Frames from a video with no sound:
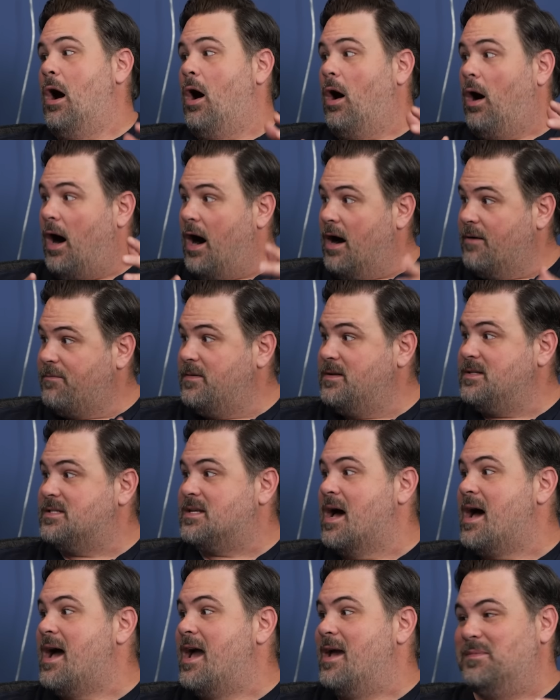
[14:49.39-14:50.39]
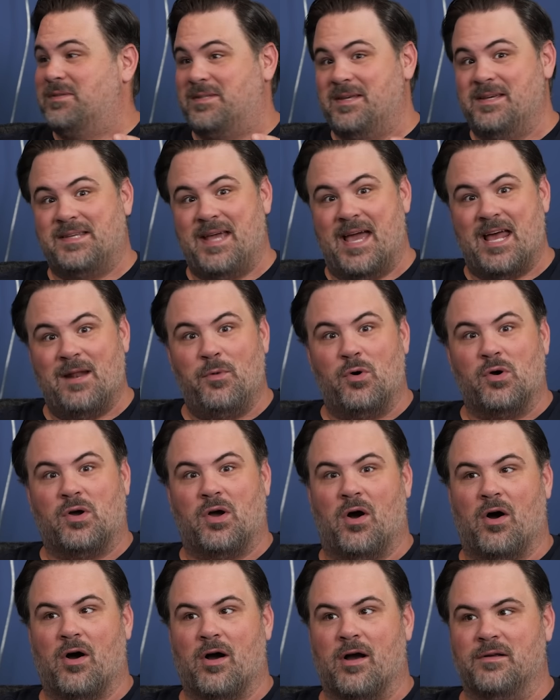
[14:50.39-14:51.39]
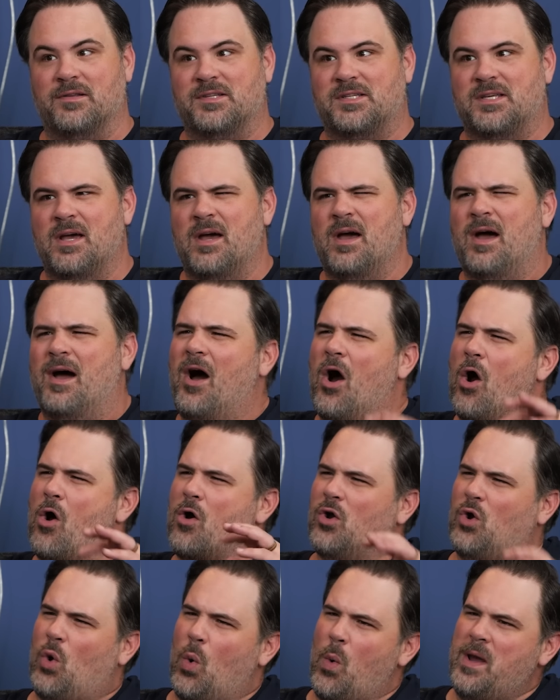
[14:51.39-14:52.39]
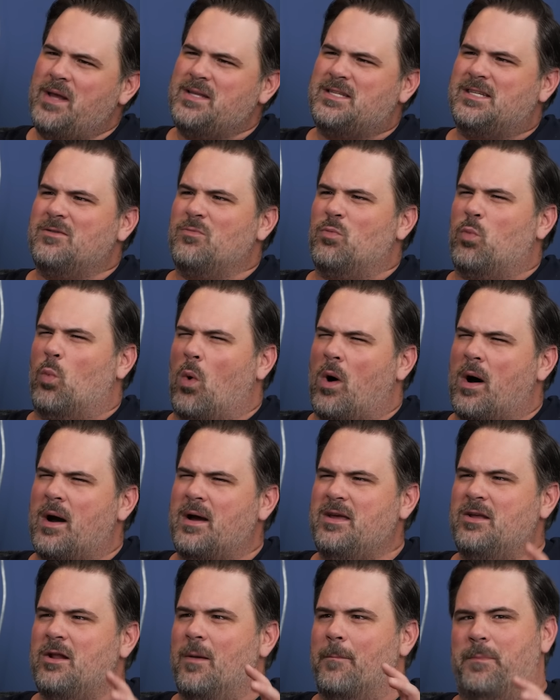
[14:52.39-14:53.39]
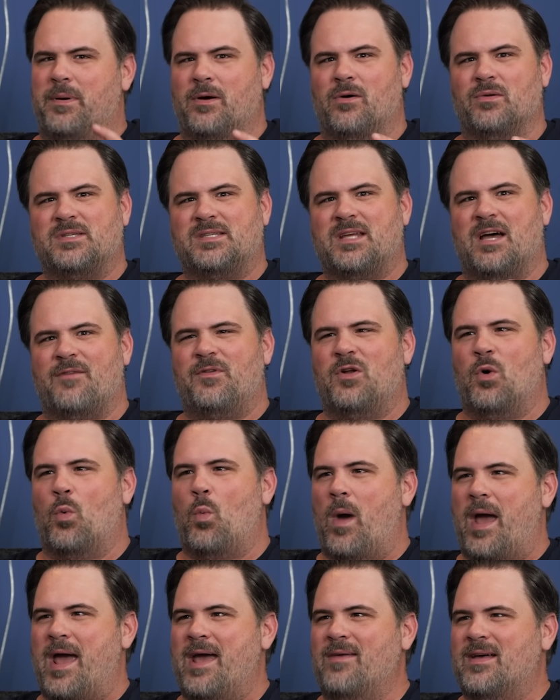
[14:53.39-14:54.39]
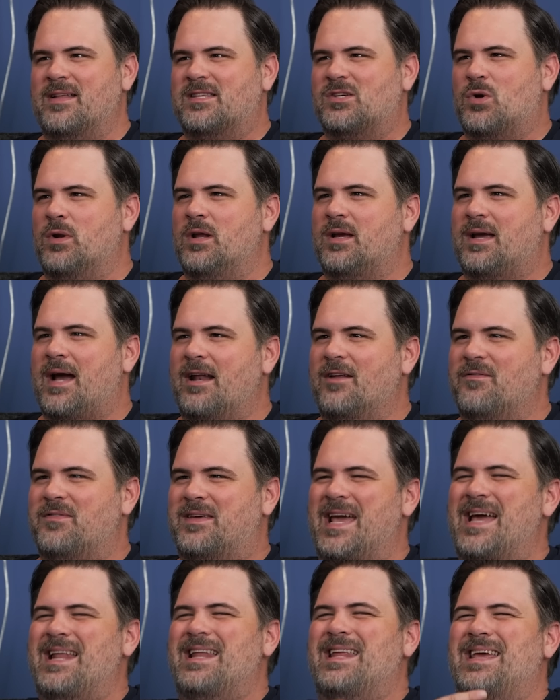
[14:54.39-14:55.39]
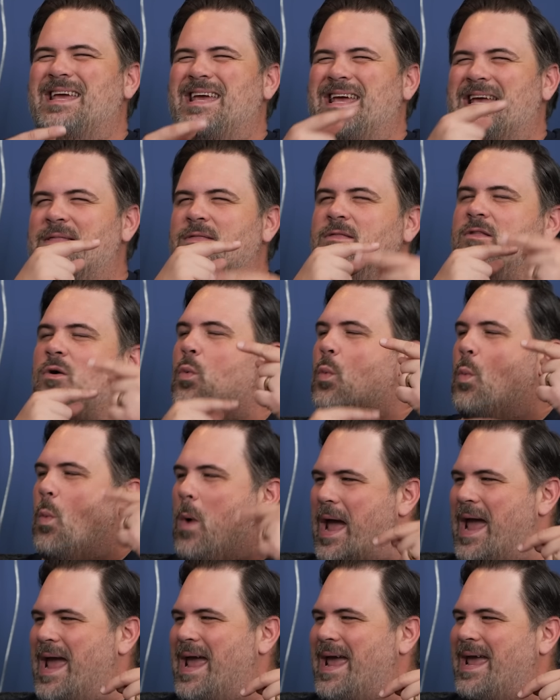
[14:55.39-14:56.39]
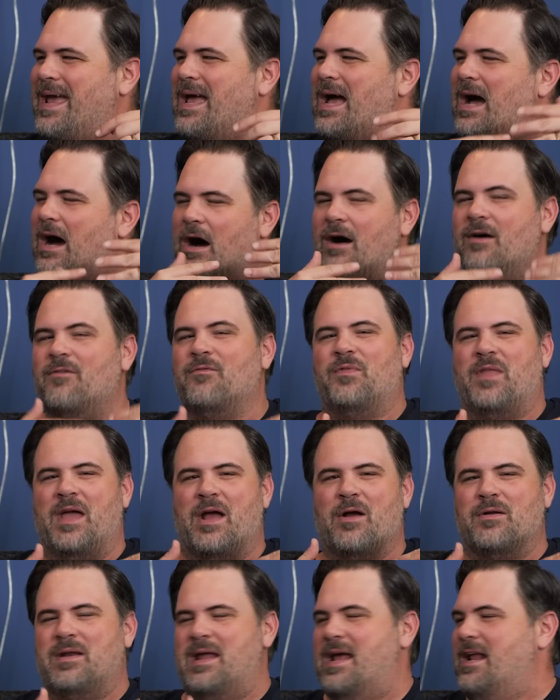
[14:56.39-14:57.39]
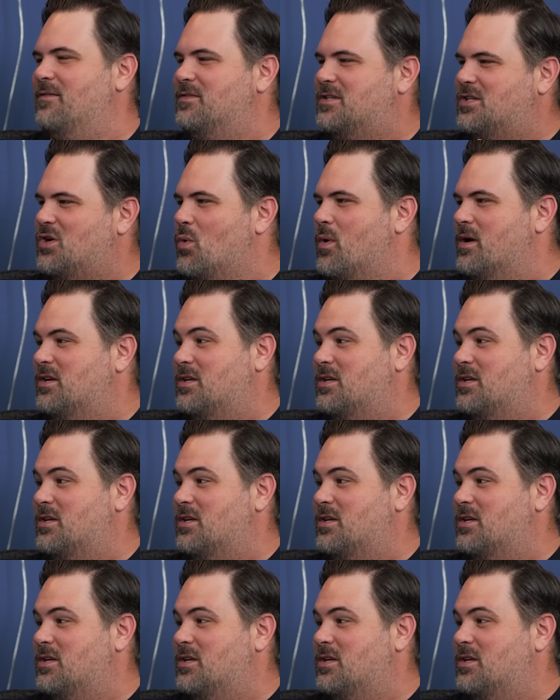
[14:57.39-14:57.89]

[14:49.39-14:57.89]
Oftentimes, these animal cards are going to want you to build stuff in a way that's going to kind of get in the way of their native scoring.